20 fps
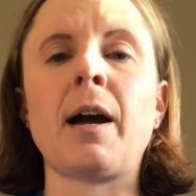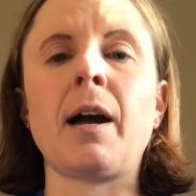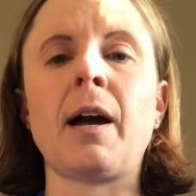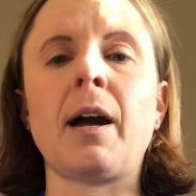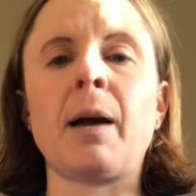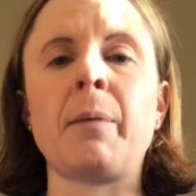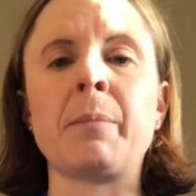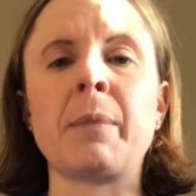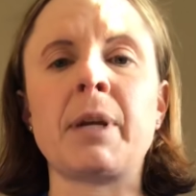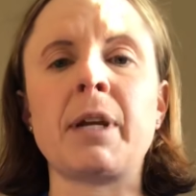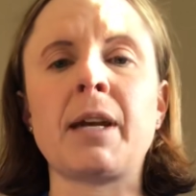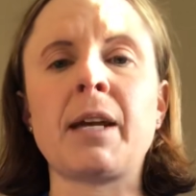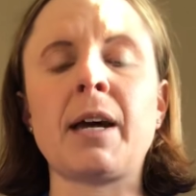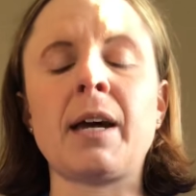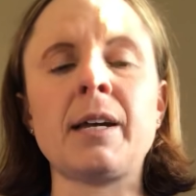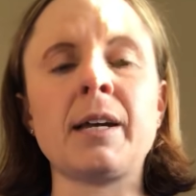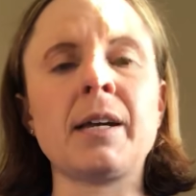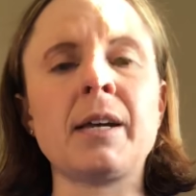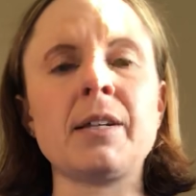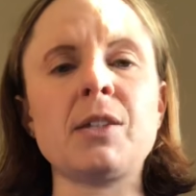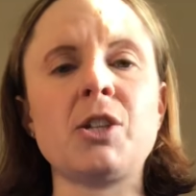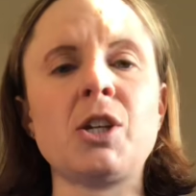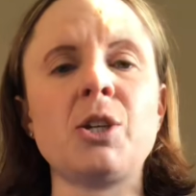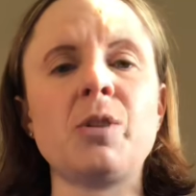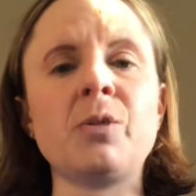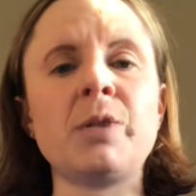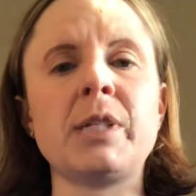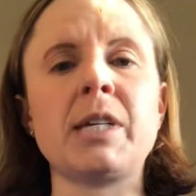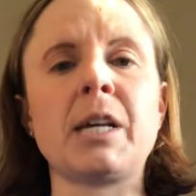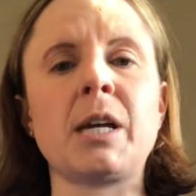I'm going to kind of
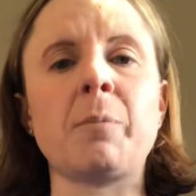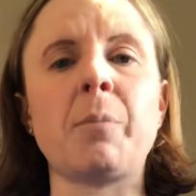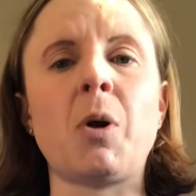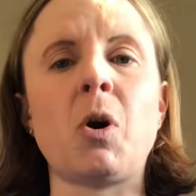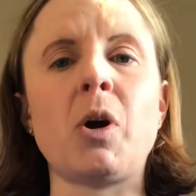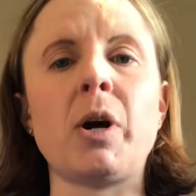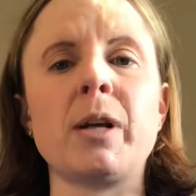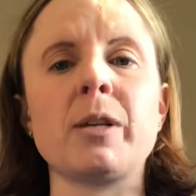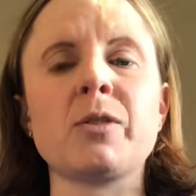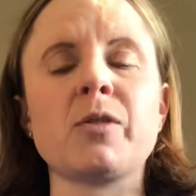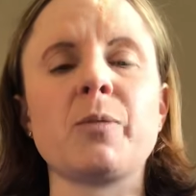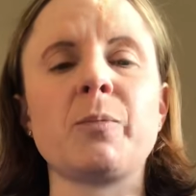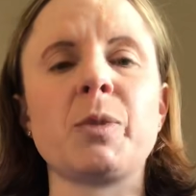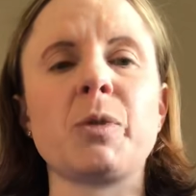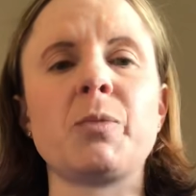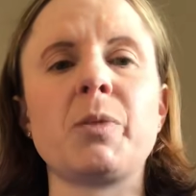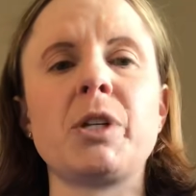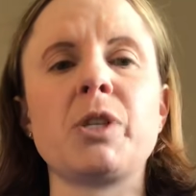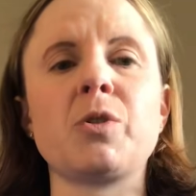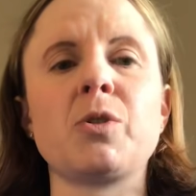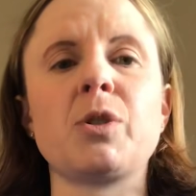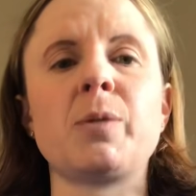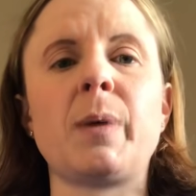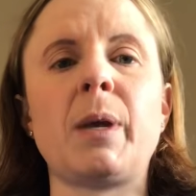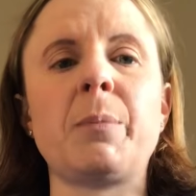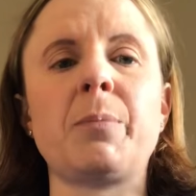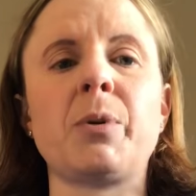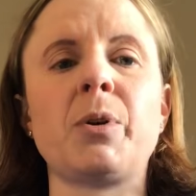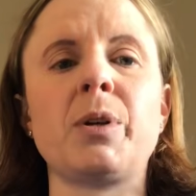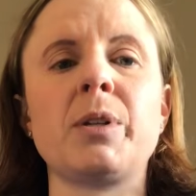continue to take a pause from the research
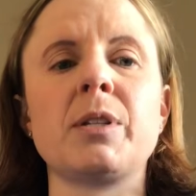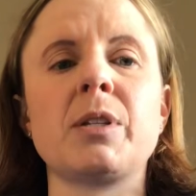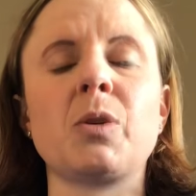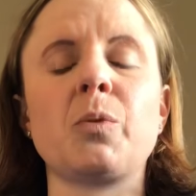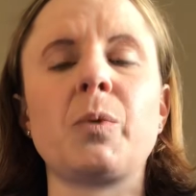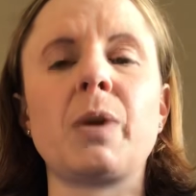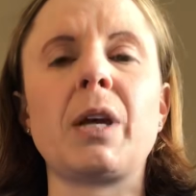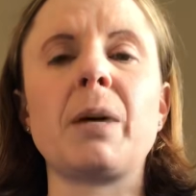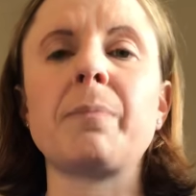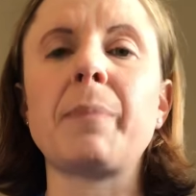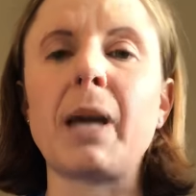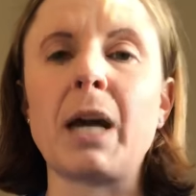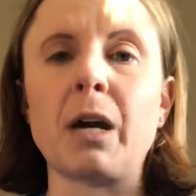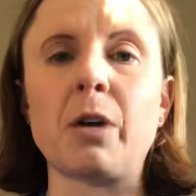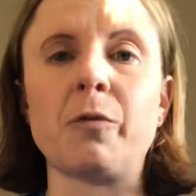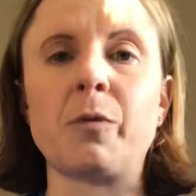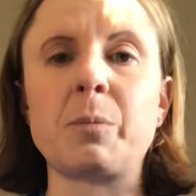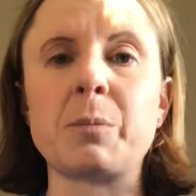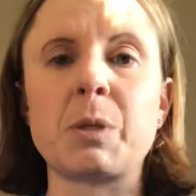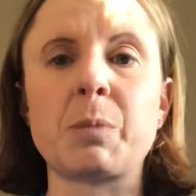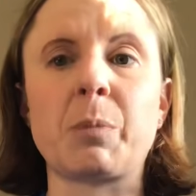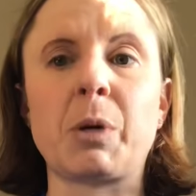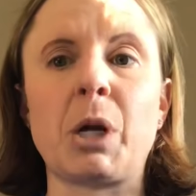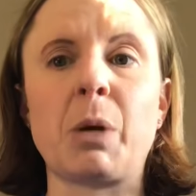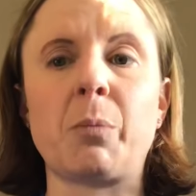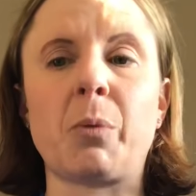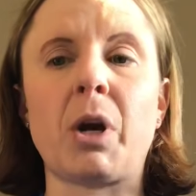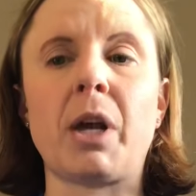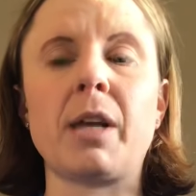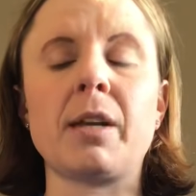paper until we get back from
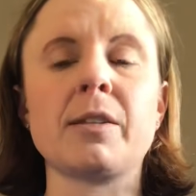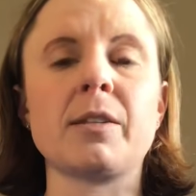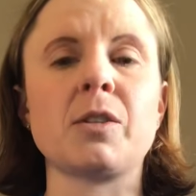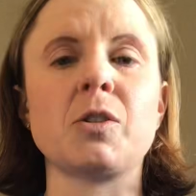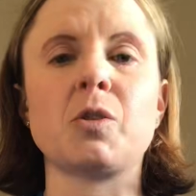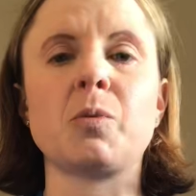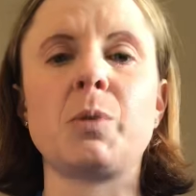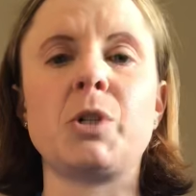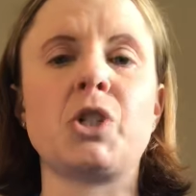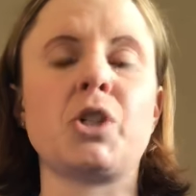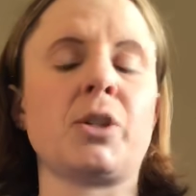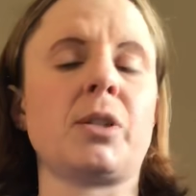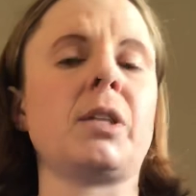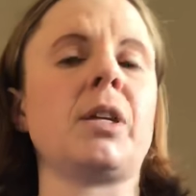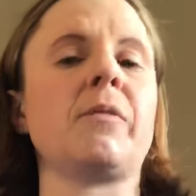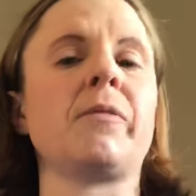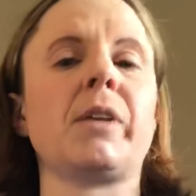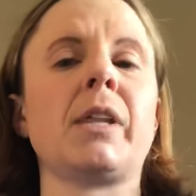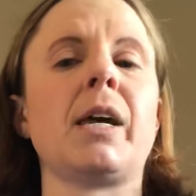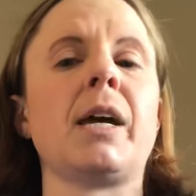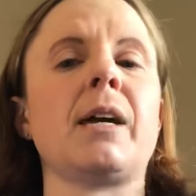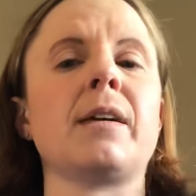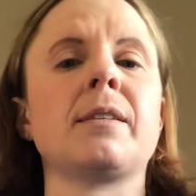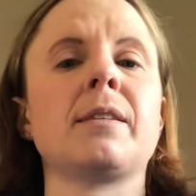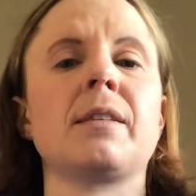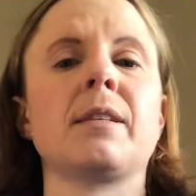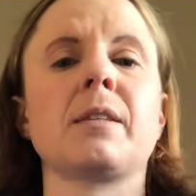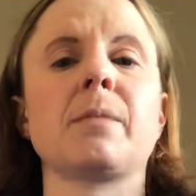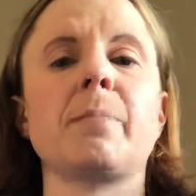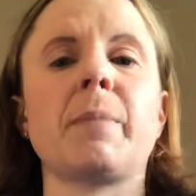spring break, since we just have class
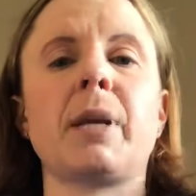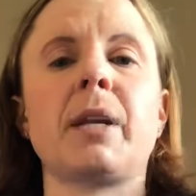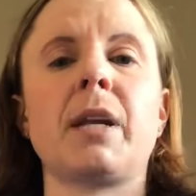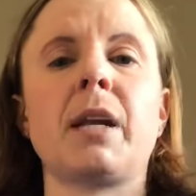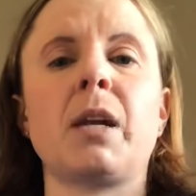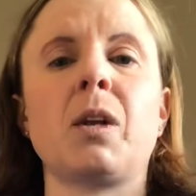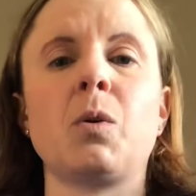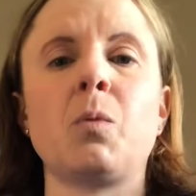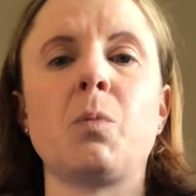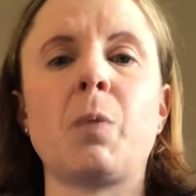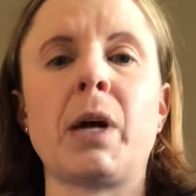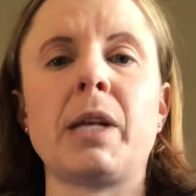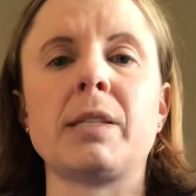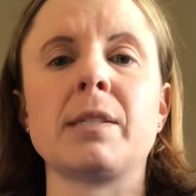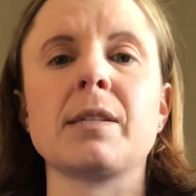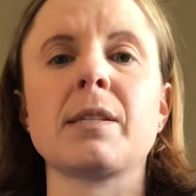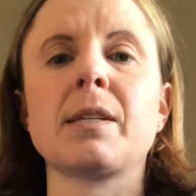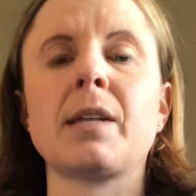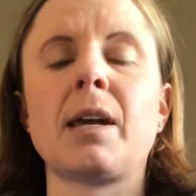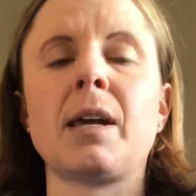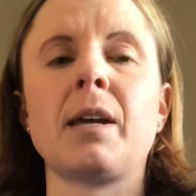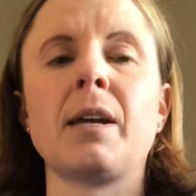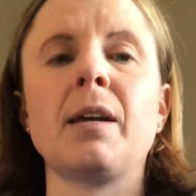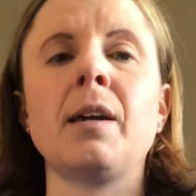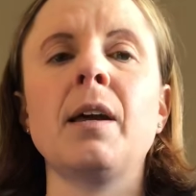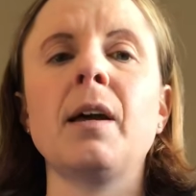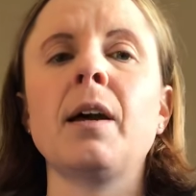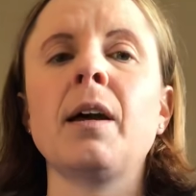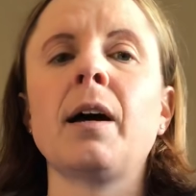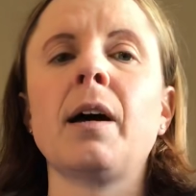this Monday and Wednesday.
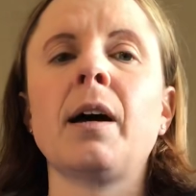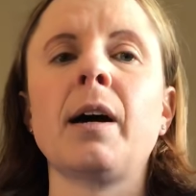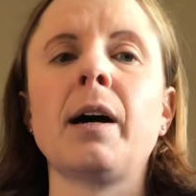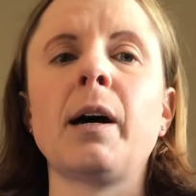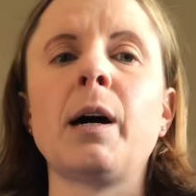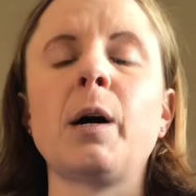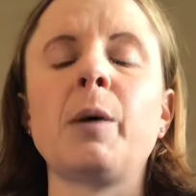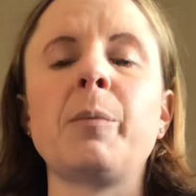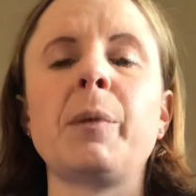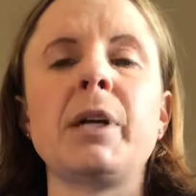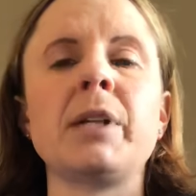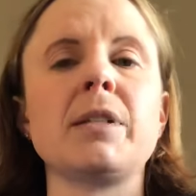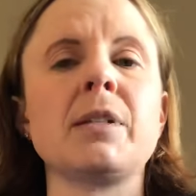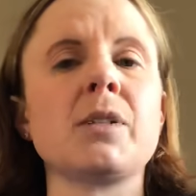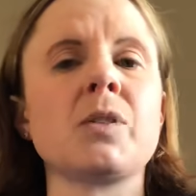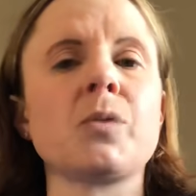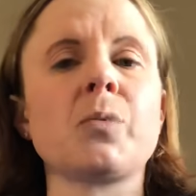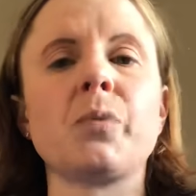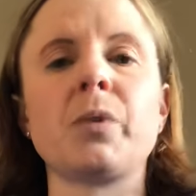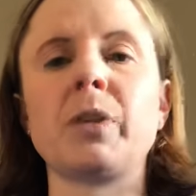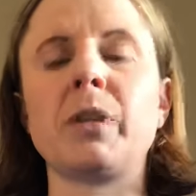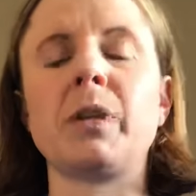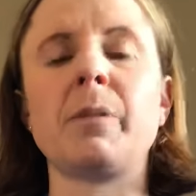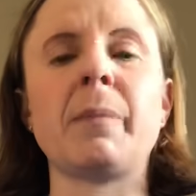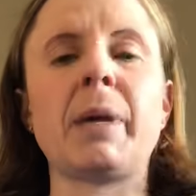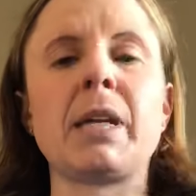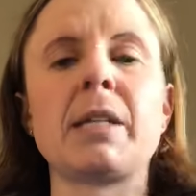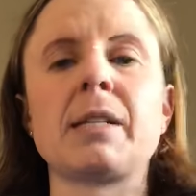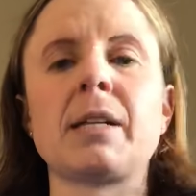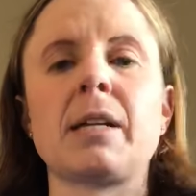It doesn't really
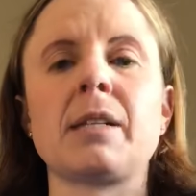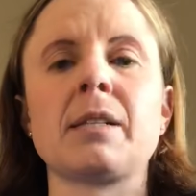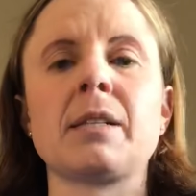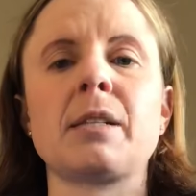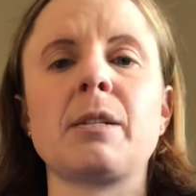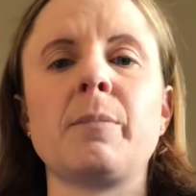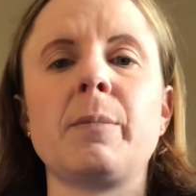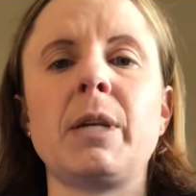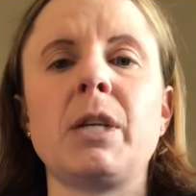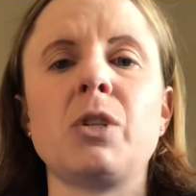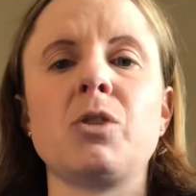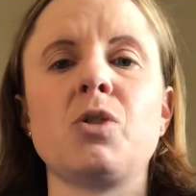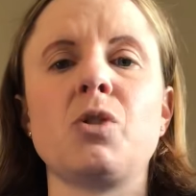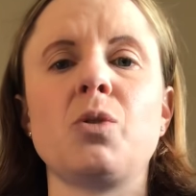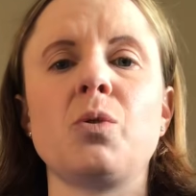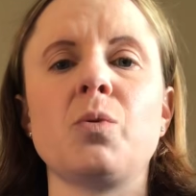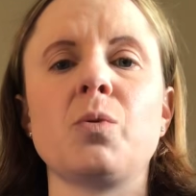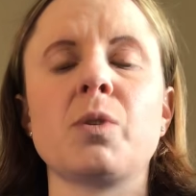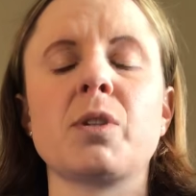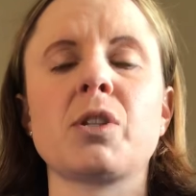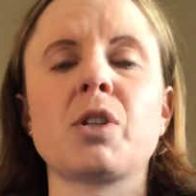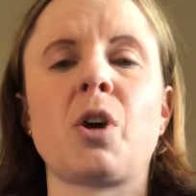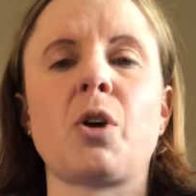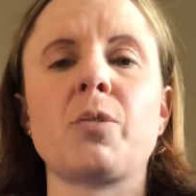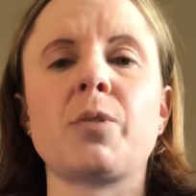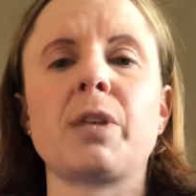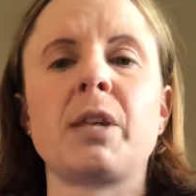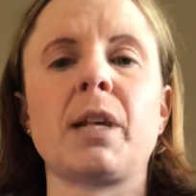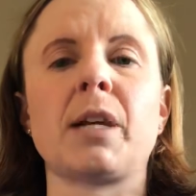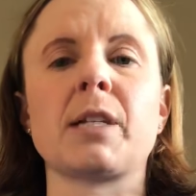make sense to me to start
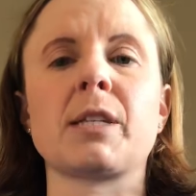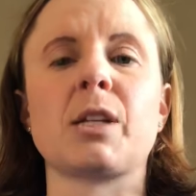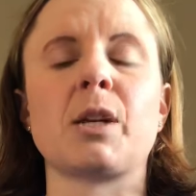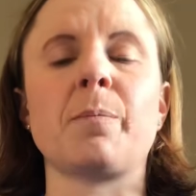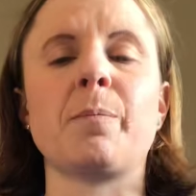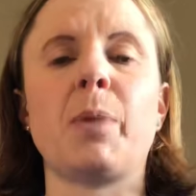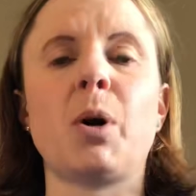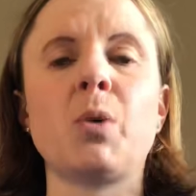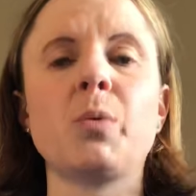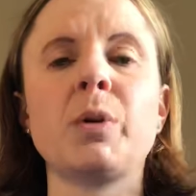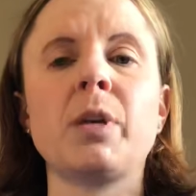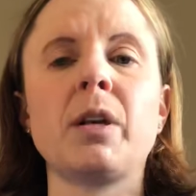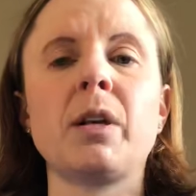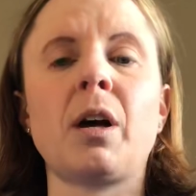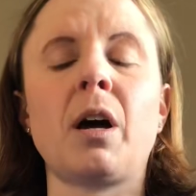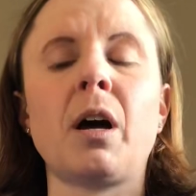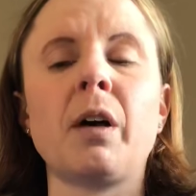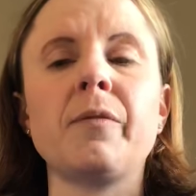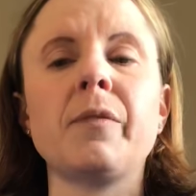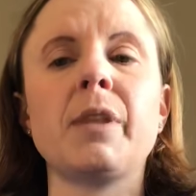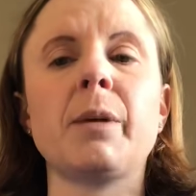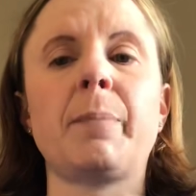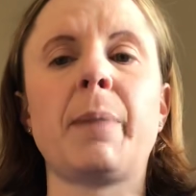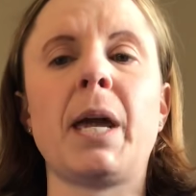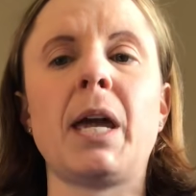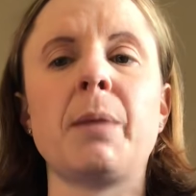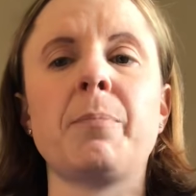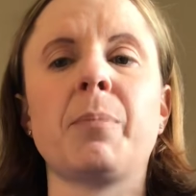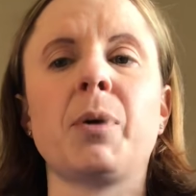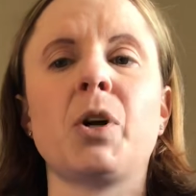the next component of the
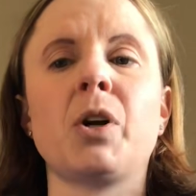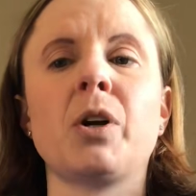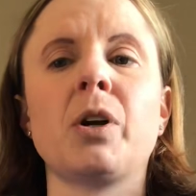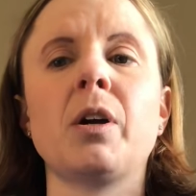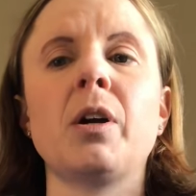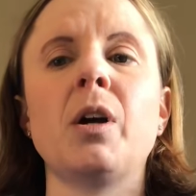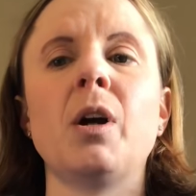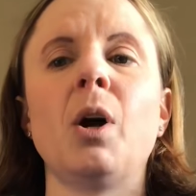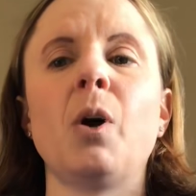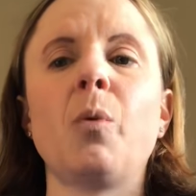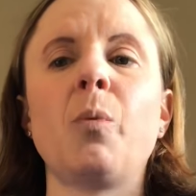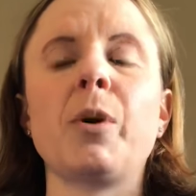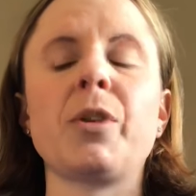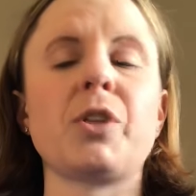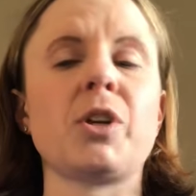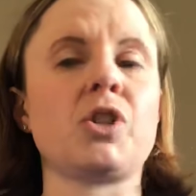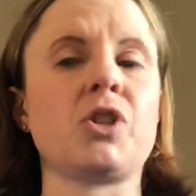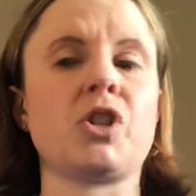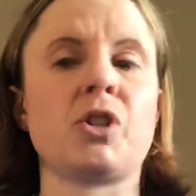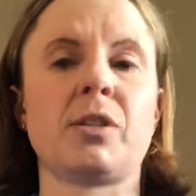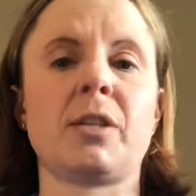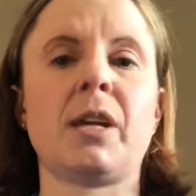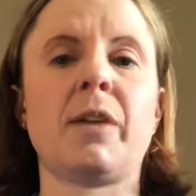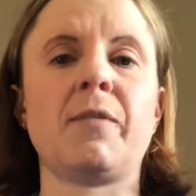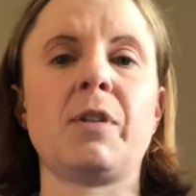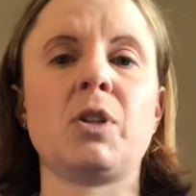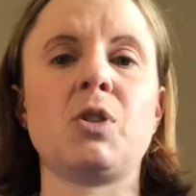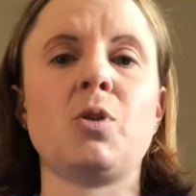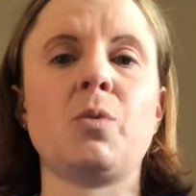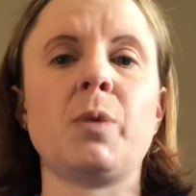paper with us just
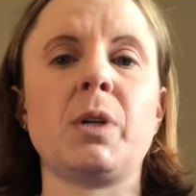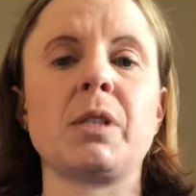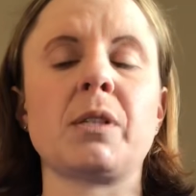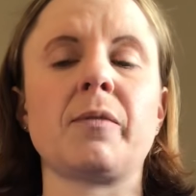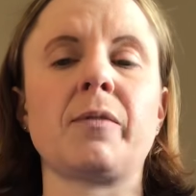having 2